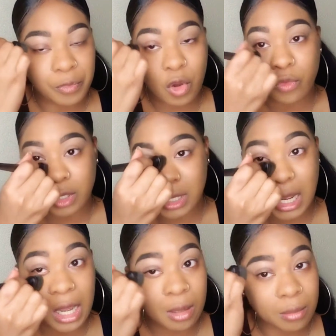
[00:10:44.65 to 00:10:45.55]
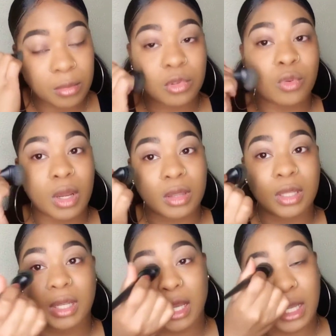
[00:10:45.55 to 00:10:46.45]
over time throughout
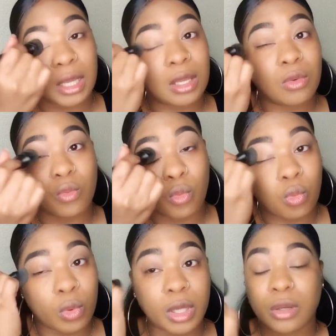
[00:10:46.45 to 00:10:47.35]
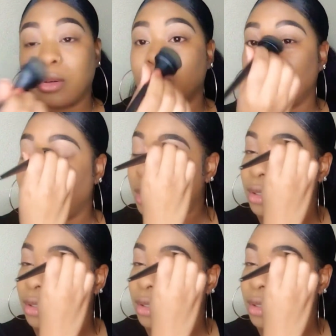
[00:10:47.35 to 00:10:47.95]
the day, it will